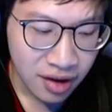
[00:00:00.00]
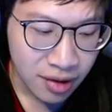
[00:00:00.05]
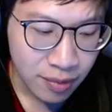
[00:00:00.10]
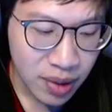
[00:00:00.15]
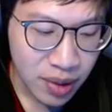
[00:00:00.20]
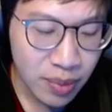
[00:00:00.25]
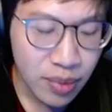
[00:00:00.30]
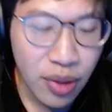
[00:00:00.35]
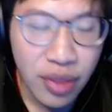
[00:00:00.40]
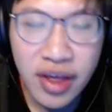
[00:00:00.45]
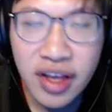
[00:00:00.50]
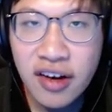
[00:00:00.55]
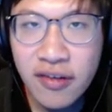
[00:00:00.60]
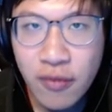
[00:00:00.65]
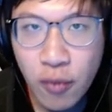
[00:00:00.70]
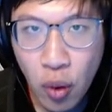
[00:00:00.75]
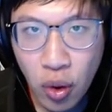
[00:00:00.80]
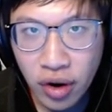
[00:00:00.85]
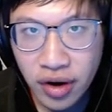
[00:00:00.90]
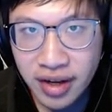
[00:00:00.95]
people think of
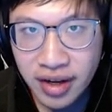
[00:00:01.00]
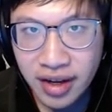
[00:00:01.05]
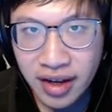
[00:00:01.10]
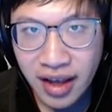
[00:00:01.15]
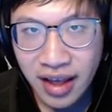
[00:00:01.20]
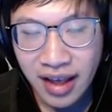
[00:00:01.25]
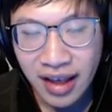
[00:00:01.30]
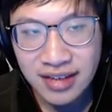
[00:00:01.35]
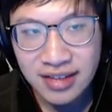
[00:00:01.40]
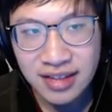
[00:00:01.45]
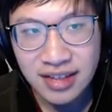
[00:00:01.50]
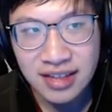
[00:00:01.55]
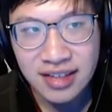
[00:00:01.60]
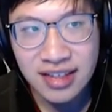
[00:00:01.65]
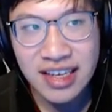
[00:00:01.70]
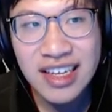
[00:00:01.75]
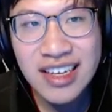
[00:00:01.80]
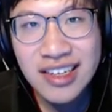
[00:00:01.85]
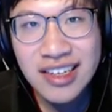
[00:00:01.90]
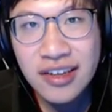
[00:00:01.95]
warding as this
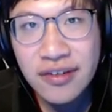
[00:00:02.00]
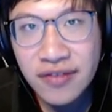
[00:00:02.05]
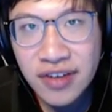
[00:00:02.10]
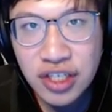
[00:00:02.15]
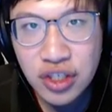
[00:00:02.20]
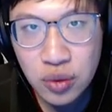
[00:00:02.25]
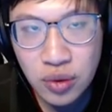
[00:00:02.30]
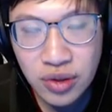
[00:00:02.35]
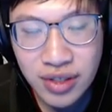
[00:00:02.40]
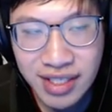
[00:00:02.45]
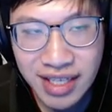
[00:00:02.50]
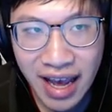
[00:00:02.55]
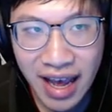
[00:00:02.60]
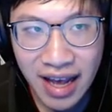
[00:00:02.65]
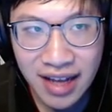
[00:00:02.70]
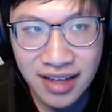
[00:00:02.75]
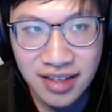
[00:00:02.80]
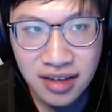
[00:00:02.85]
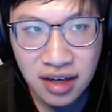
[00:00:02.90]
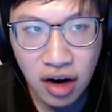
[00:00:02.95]
individual
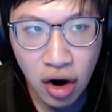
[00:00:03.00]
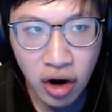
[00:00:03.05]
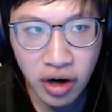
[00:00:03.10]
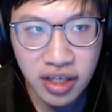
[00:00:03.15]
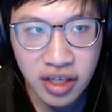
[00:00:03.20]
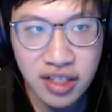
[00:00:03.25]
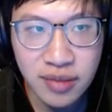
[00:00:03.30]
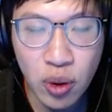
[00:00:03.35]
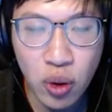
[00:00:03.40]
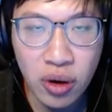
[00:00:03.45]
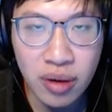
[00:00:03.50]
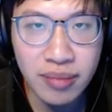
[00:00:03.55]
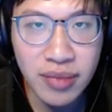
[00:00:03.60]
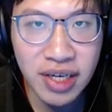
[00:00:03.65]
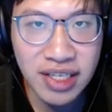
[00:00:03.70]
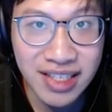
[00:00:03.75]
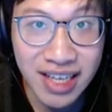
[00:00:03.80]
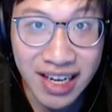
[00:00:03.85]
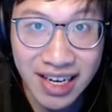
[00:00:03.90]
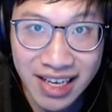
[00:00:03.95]
task a hard support
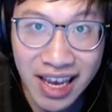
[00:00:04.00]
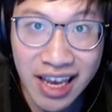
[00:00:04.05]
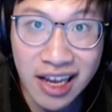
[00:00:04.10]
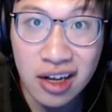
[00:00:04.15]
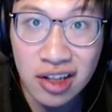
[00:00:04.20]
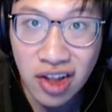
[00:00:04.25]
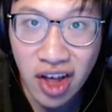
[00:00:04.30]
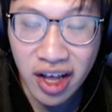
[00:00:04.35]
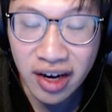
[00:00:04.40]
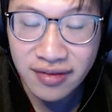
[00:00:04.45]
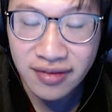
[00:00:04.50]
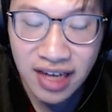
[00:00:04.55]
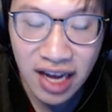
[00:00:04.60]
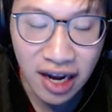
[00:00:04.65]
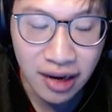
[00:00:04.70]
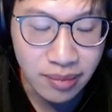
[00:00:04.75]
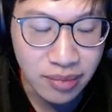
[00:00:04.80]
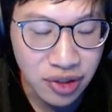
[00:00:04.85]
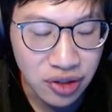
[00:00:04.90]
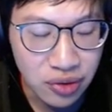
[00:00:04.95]
must dedicate a lot of
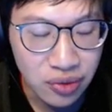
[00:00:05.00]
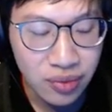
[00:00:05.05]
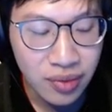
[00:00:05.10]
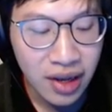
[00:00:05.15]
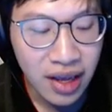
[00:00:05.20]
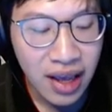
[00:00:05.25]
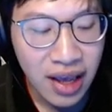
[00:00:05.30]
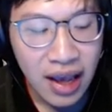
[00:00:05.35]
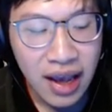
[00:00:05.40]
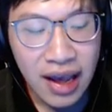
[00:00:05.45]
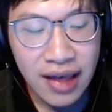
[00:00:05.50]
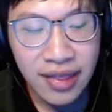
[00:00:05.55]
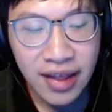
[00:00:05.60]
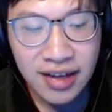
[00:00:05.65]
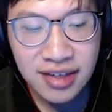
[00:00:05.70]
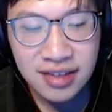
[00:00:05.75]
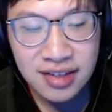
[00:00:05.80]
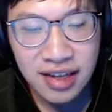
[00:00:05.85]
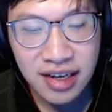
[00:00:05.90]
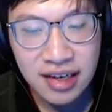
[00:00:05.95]
time to. And
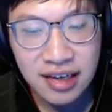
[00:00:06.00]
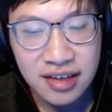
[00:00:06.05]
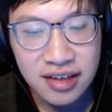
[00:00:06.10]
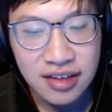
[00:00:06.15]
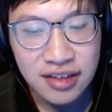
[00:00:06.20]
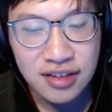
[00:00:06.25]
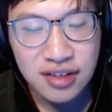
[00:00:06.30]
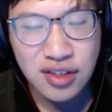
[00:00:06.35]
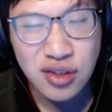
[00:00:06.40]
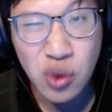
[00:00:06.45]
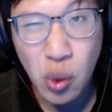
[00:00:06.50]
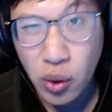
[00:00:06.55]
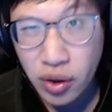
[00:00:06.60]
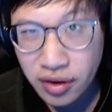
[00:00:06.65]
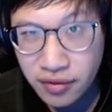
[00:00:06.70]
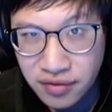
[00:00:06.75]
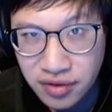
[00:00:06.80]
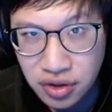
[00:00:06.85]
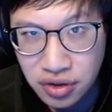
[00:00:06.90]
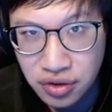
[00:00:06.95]
that's like sort
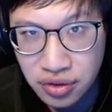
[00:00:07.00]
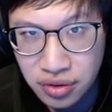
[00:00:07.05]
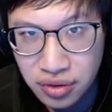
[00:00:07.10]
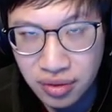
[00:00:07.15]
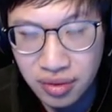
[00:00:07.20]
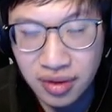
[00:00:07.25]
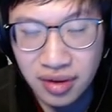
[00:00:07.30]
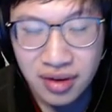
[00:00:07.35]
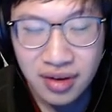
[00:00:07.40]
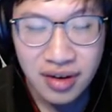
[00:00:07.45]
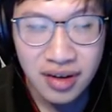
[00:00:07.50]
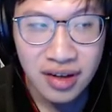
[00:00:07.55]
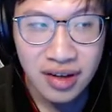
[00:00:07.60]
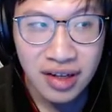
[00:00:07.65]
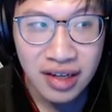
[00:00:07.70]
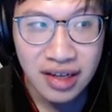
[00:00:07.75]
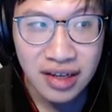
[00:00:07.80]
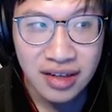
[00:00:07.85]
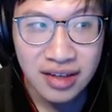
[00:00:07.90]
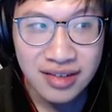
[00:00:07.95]
of true
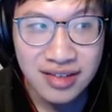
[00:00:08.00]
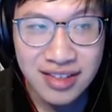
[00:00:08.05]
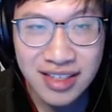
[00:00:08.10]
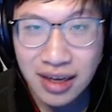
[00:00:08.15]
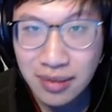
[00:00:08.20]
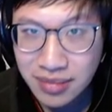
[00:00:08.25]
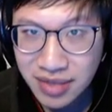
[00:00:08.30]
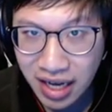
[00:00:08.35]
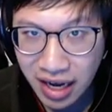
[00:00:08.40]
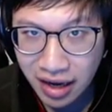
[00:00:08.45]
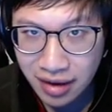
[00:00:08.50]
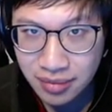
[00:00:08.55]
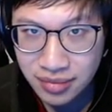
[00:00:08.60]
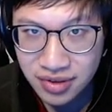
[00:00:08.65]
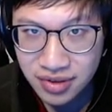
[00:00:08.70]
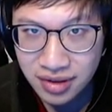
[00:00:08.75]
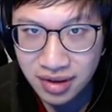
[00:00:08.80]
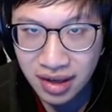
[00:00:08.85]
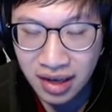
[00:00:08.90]
sometimes.